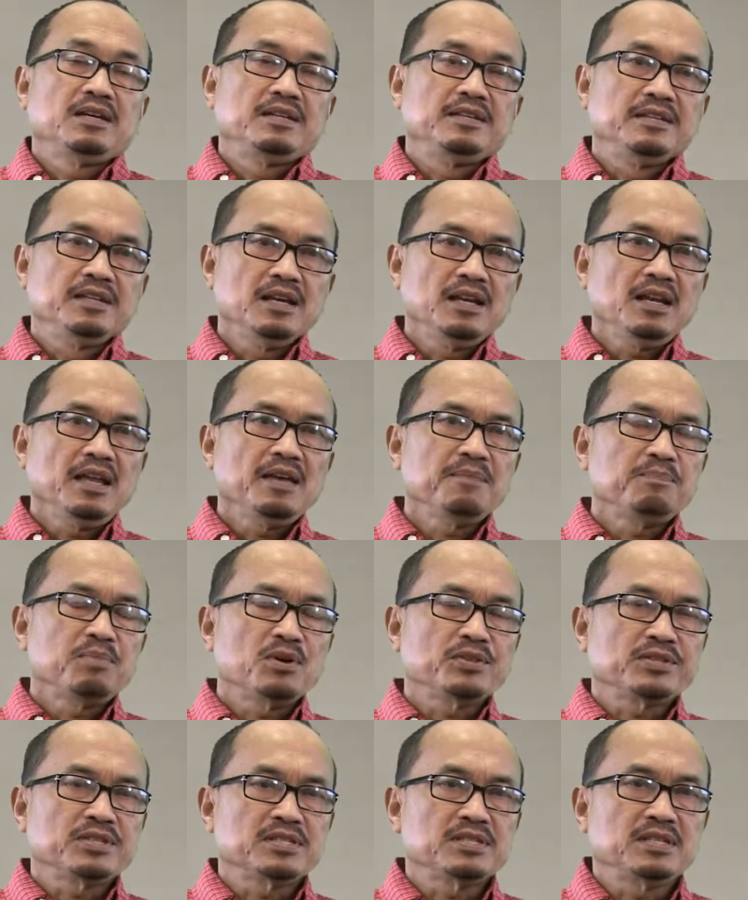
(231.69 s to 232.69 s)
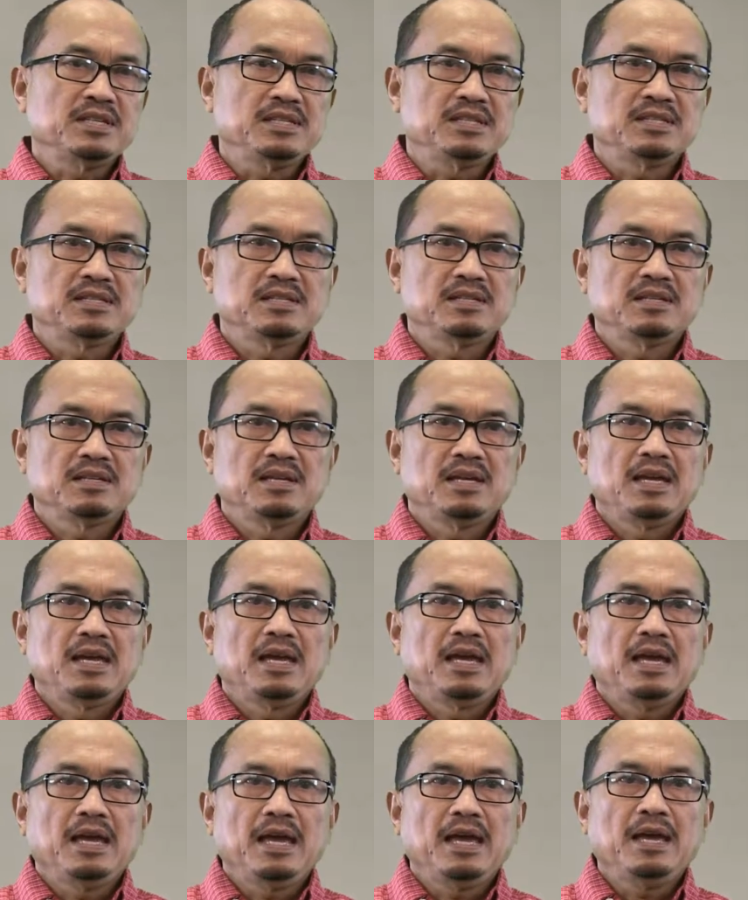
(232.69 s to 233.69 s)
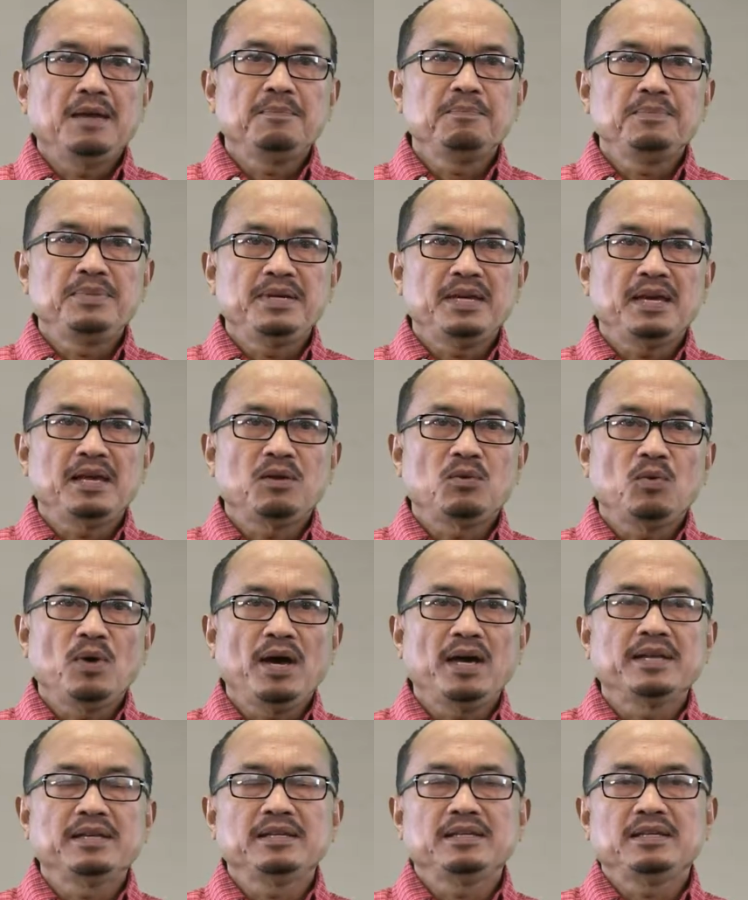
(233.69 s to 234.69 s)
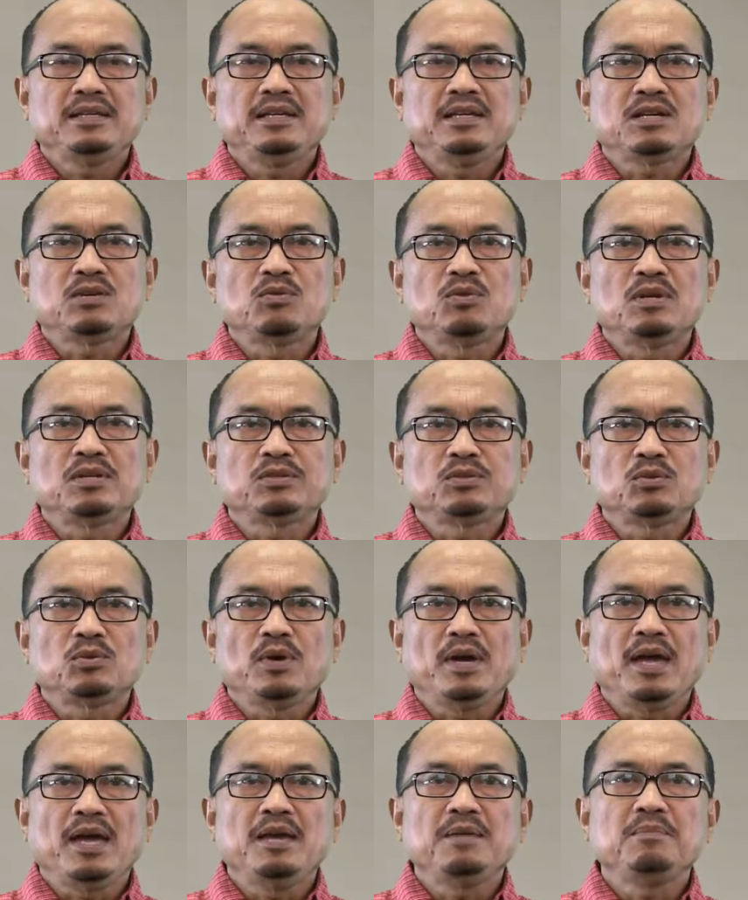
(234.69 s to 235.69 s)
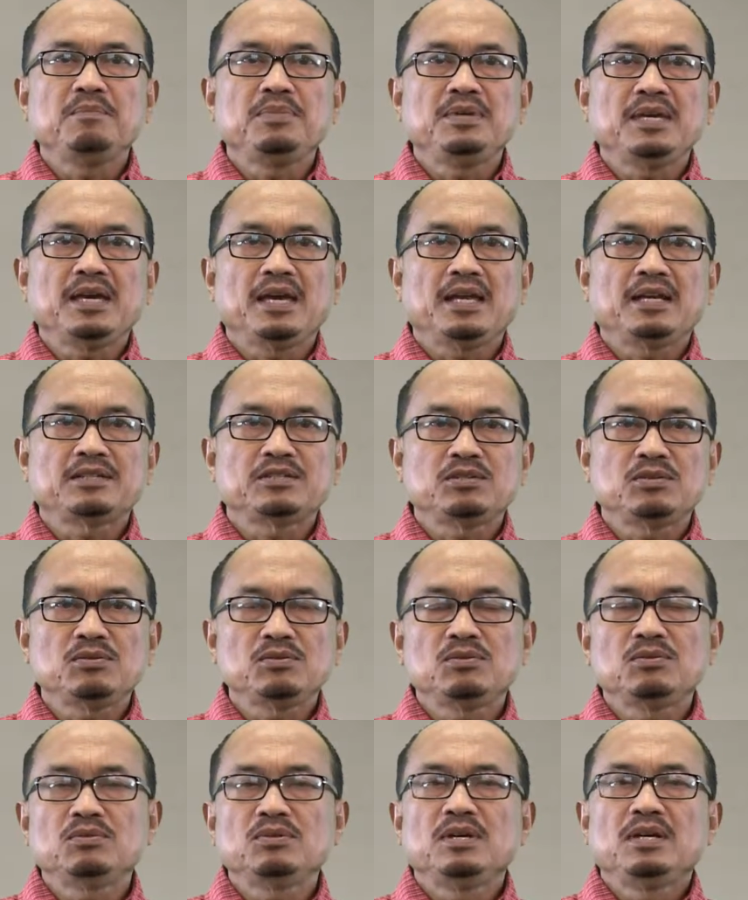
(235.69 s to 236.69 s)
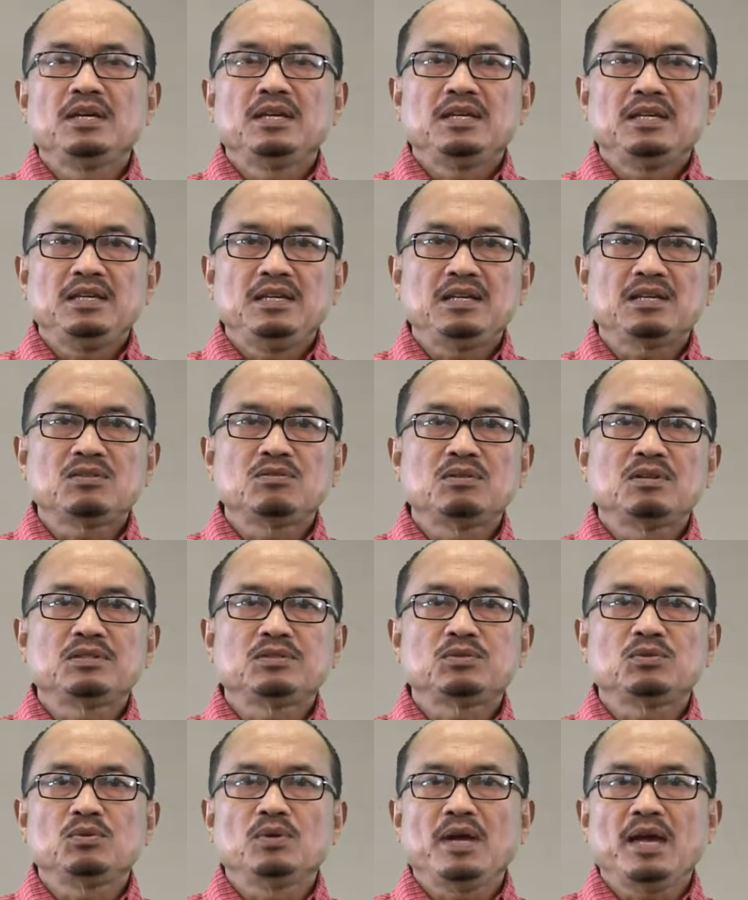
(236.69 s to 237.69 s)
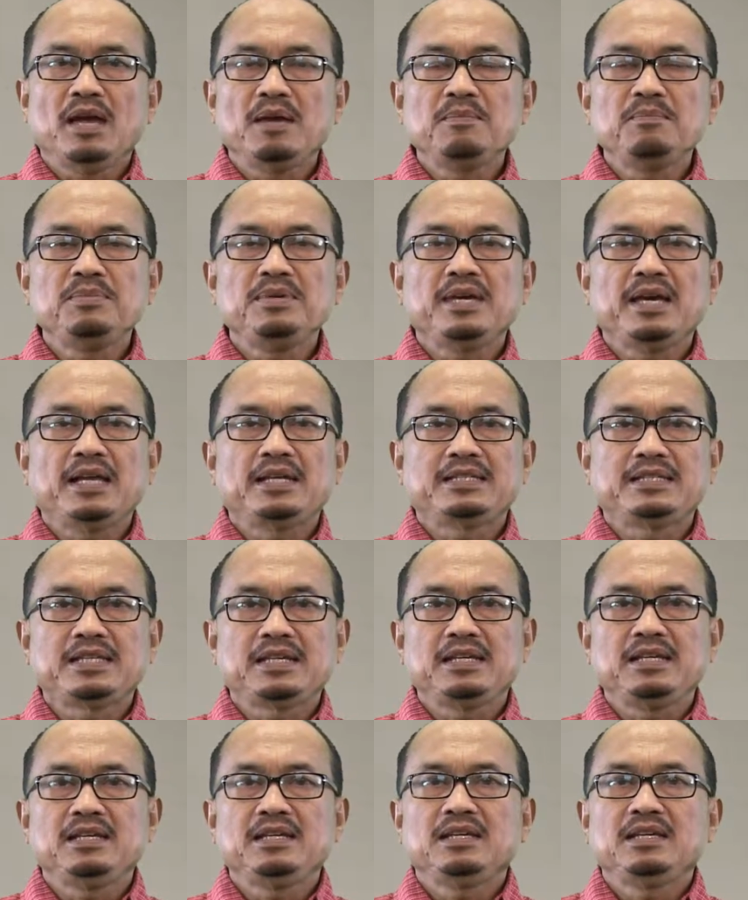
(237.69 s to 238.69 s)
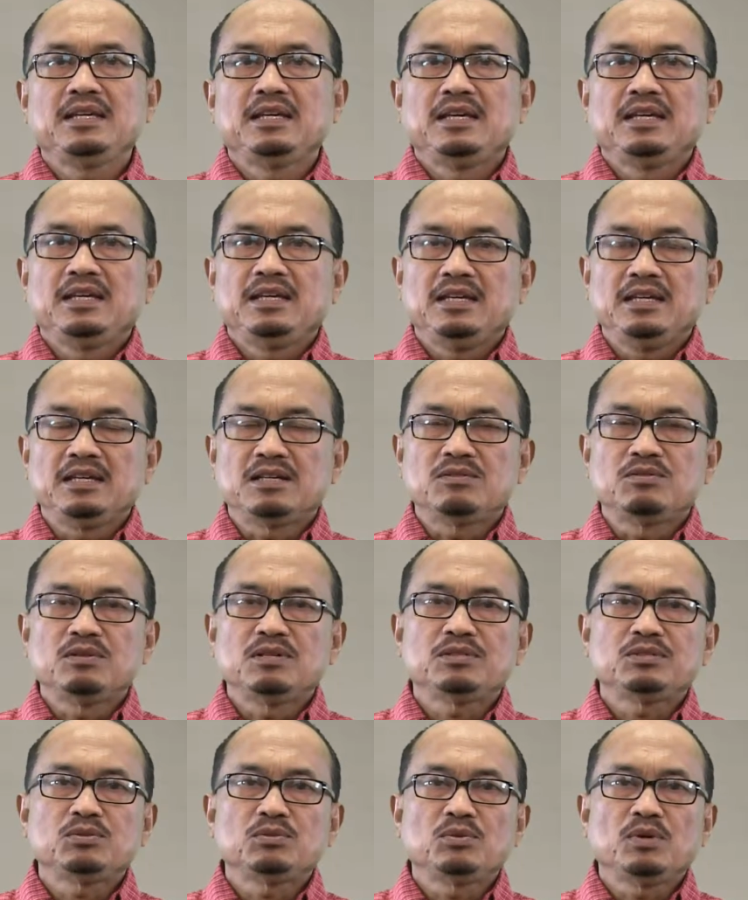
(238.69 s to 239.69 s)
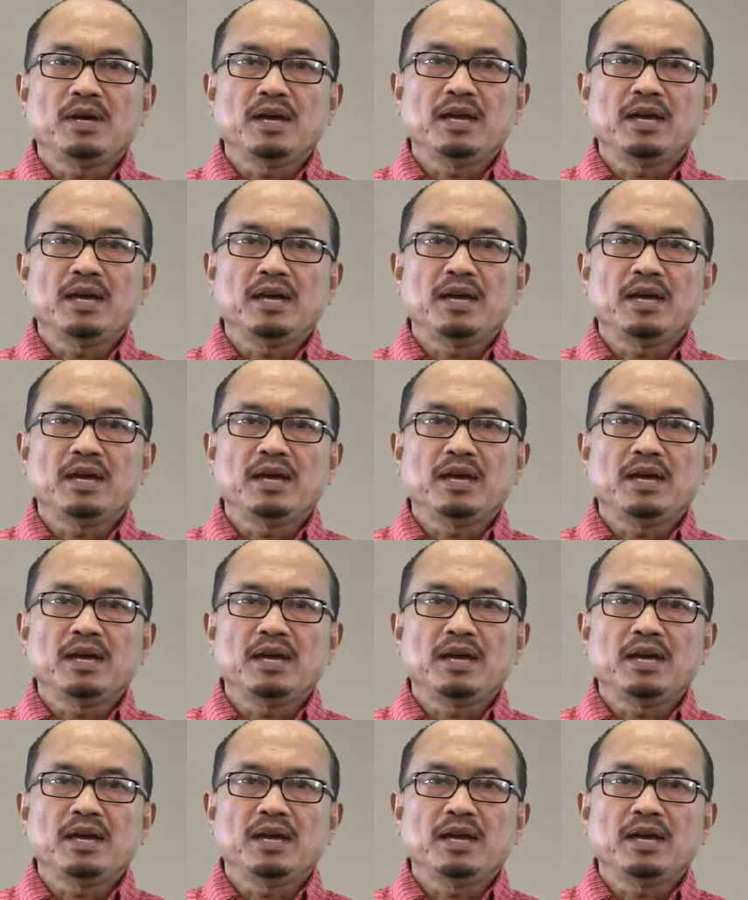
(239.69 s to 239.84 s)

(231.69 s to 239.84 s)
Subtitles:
Null hypothesis, MBL1 equal to MBL2 equal to MBL3 equal to